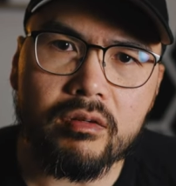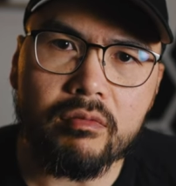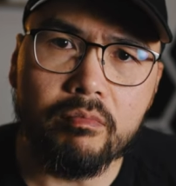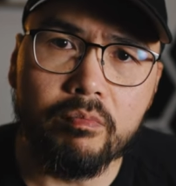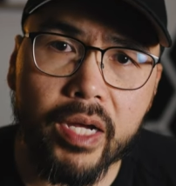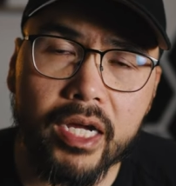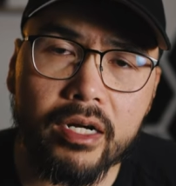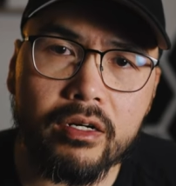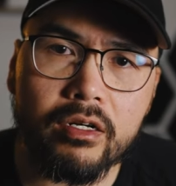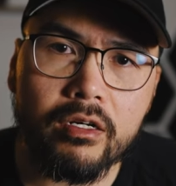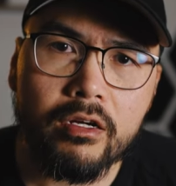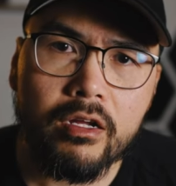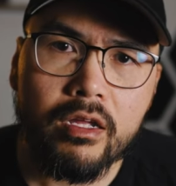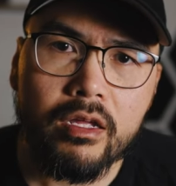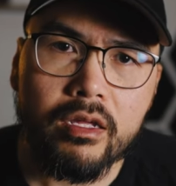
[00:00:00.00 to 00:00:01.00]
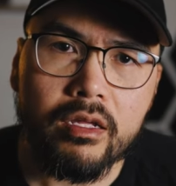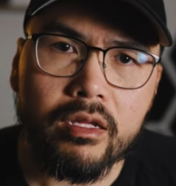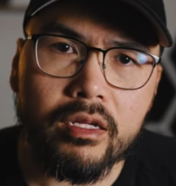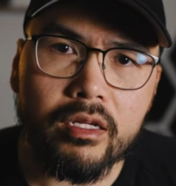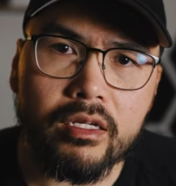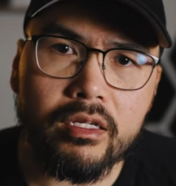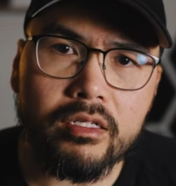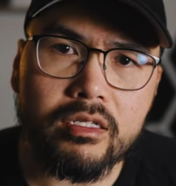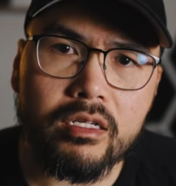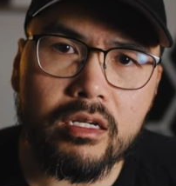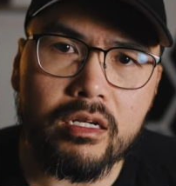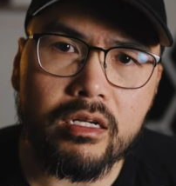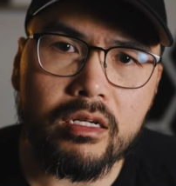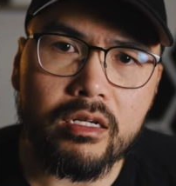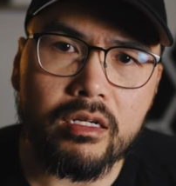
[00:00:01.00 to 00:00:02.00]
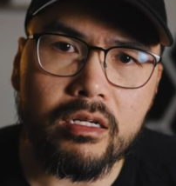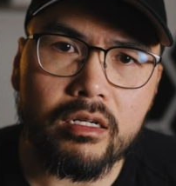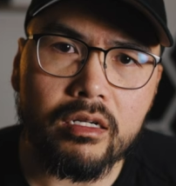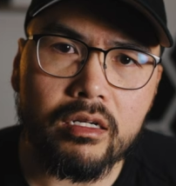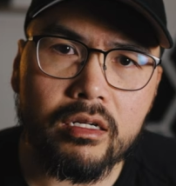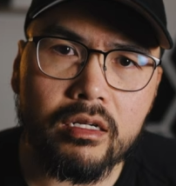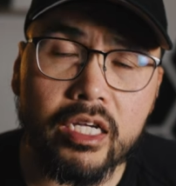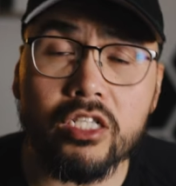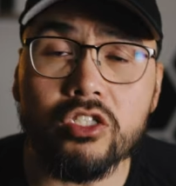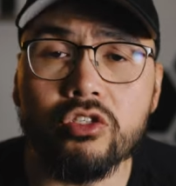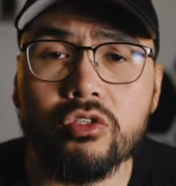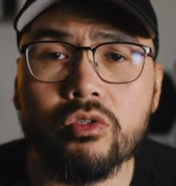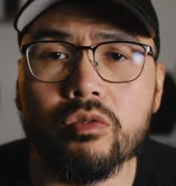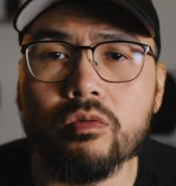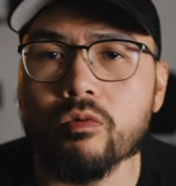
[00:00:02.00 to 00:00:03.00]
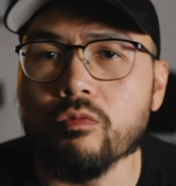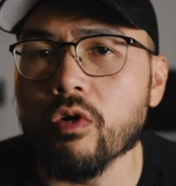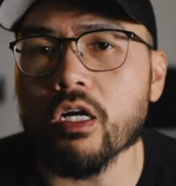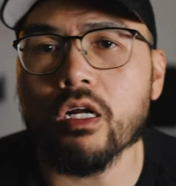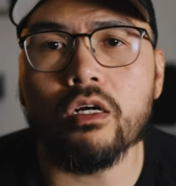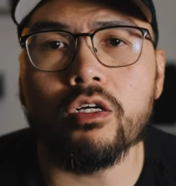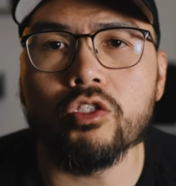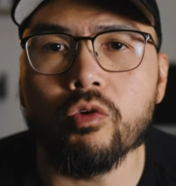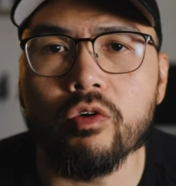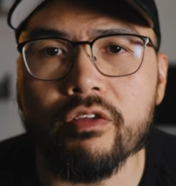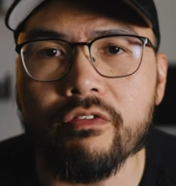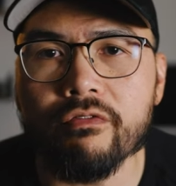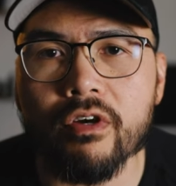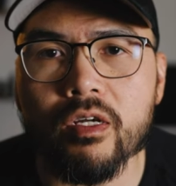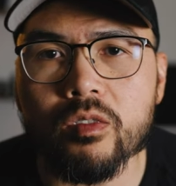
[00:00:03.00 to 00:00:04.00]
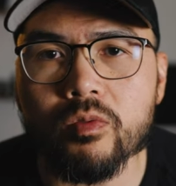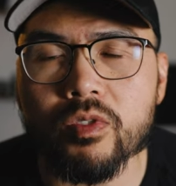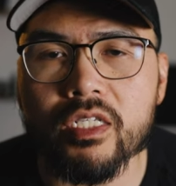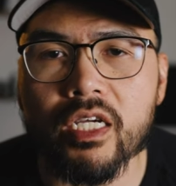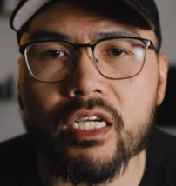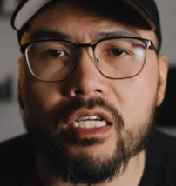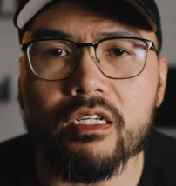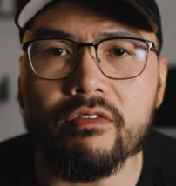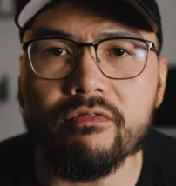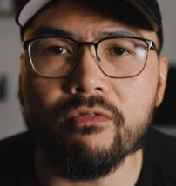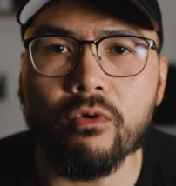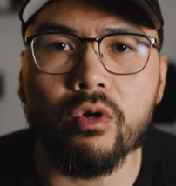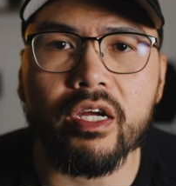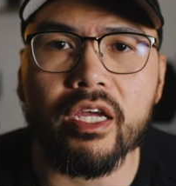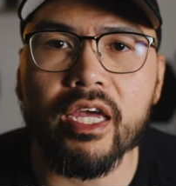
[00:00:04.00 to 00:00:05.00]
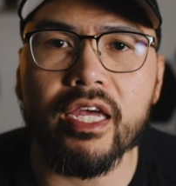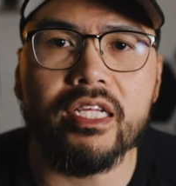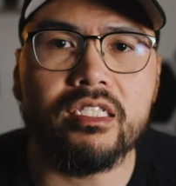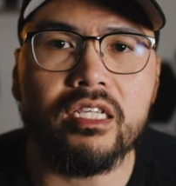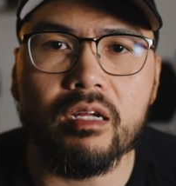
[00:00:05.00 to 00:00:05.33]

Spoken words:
better is it could do 120 frames per second, 4K and